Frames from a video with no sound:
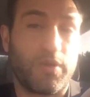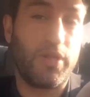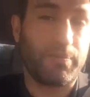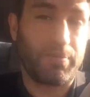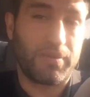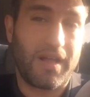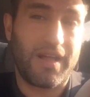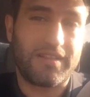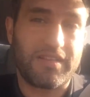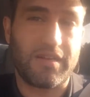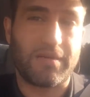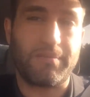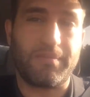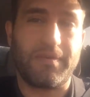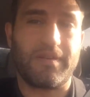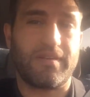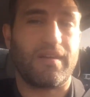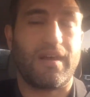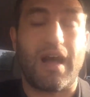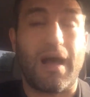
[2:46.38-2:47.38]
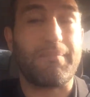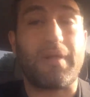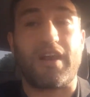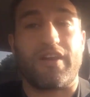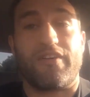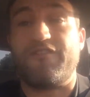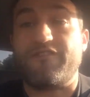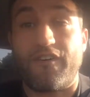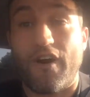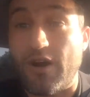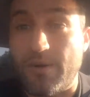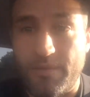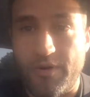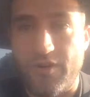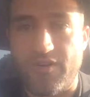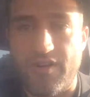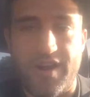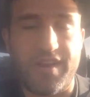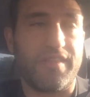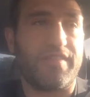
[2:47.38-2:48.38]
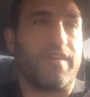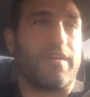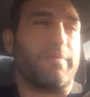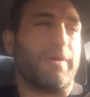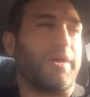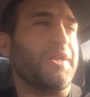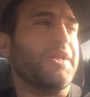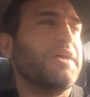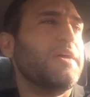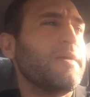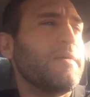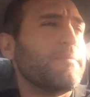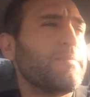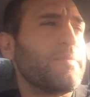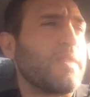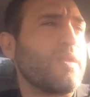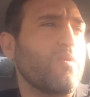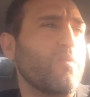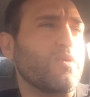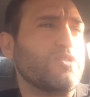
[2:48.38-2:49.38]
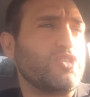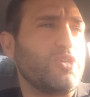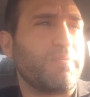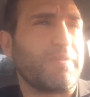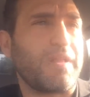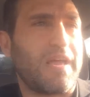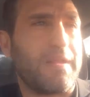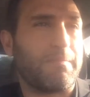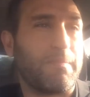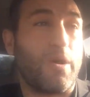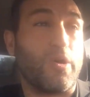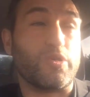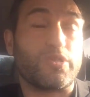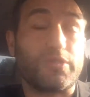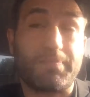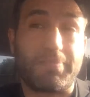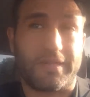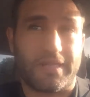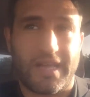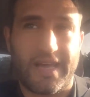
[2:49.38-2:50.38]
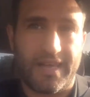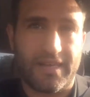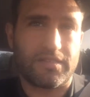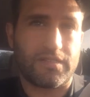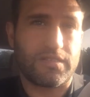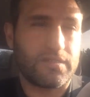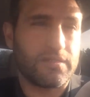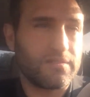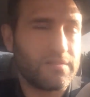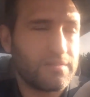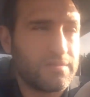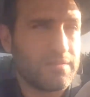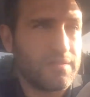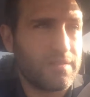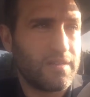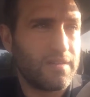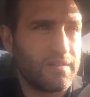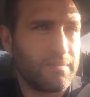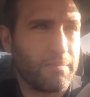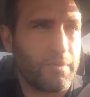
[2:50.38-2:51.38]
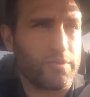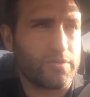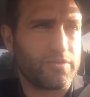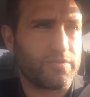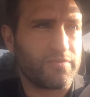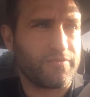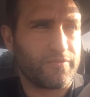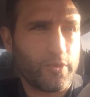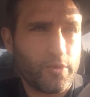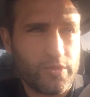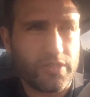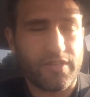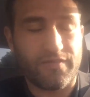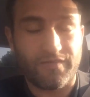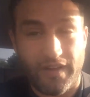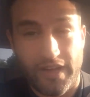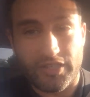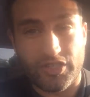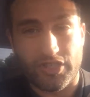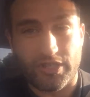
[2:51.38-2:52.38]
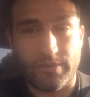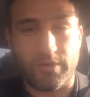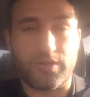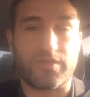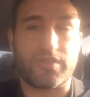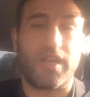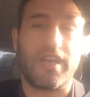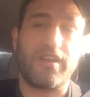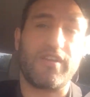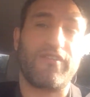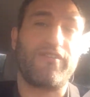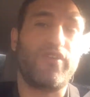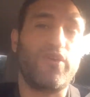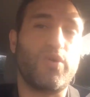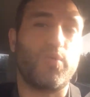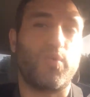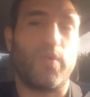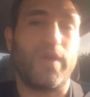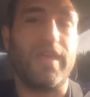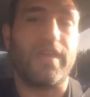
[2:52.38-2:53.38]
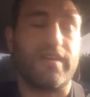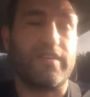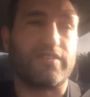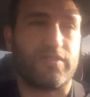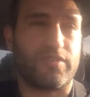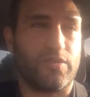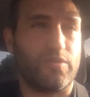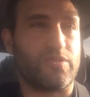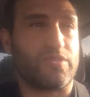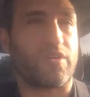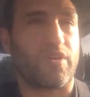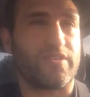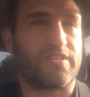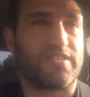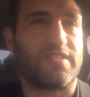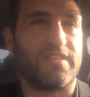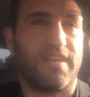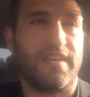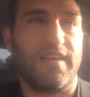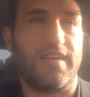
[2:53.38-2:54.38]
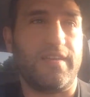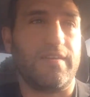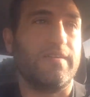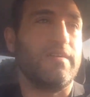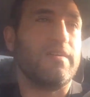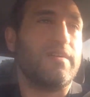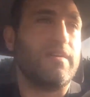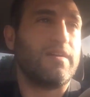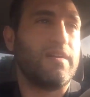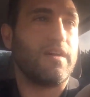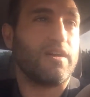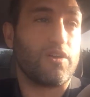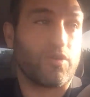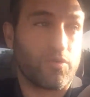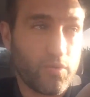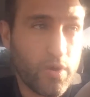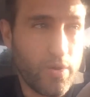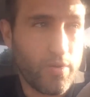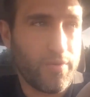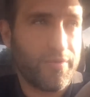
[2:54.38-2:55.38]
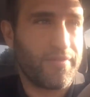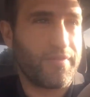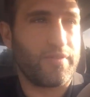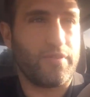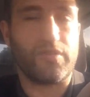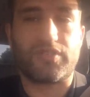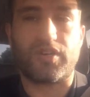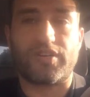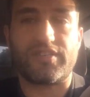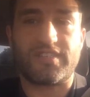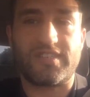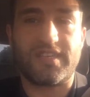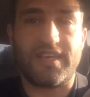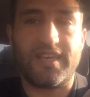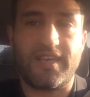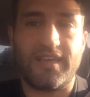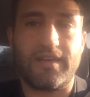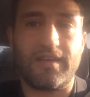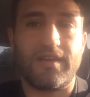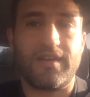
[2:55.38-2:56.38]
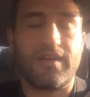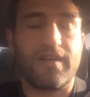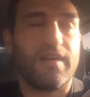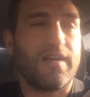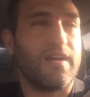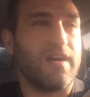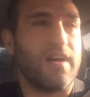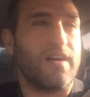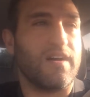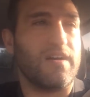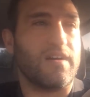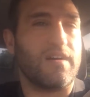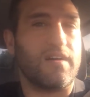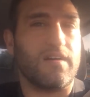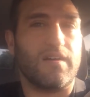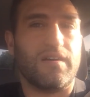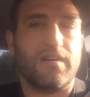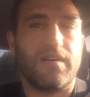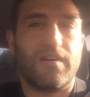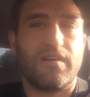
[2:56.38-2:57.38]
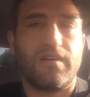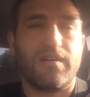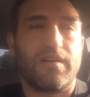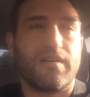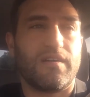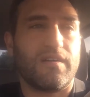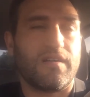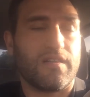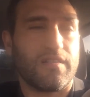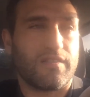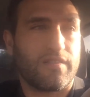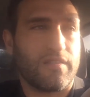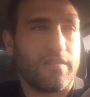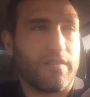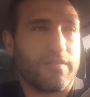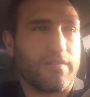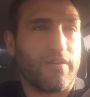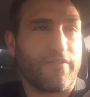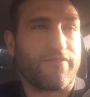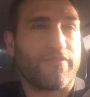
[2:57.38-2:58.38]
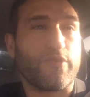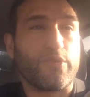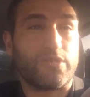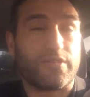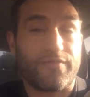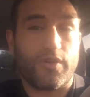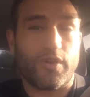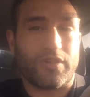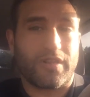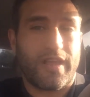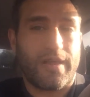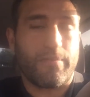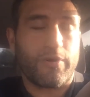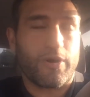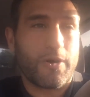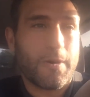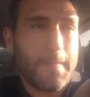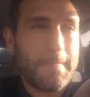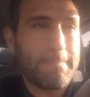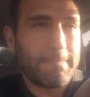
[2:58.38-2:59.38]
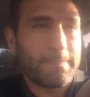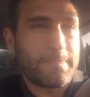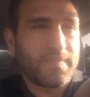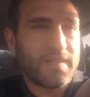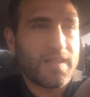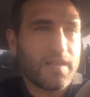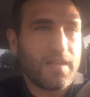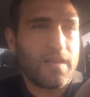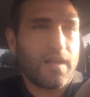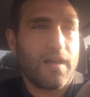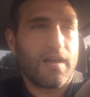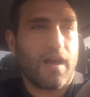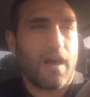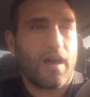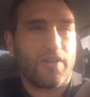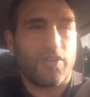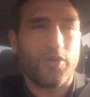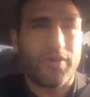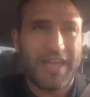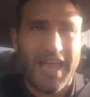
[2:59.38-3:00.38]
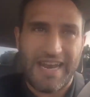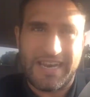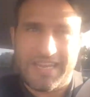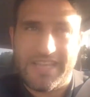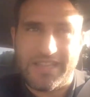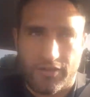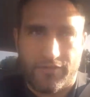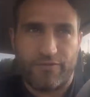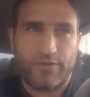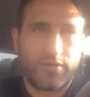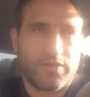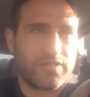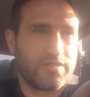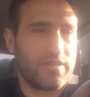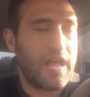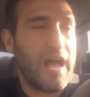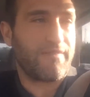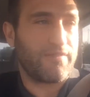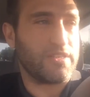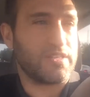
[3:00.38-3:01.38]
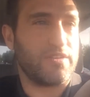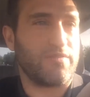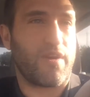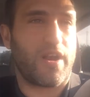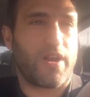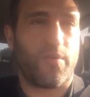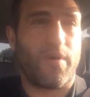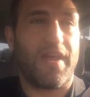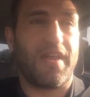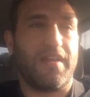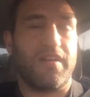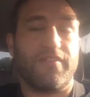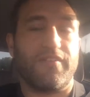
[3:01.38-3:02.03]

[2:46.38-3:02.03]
when you plant them, I'm not a farmer or anything, but once you plant most plants, most fruits and vegetables, in a few weeks you start seeing growth. You start seeing the fruits of your labor. You can't eat the fruits obviously right away